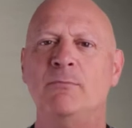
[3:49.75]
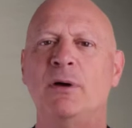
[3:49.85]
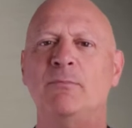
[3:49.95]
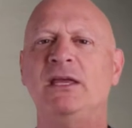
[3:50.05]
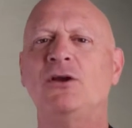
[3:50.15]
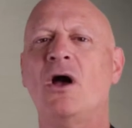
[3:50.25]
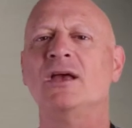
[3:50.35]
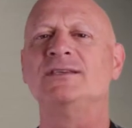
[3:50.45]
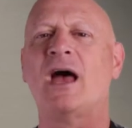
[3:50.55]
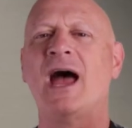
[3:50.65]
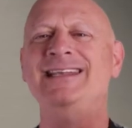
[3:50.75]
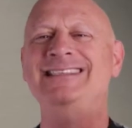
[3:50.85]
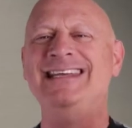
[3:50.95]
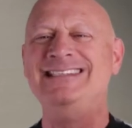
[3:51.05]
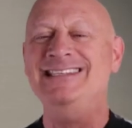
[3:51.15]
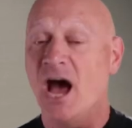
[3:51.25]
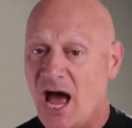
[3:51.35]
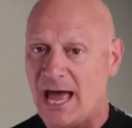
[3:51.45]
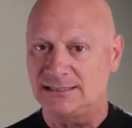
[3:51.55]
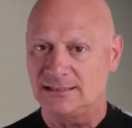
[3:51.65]
But because I did
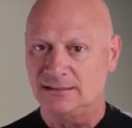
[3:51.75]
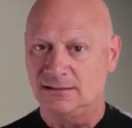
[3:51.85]
not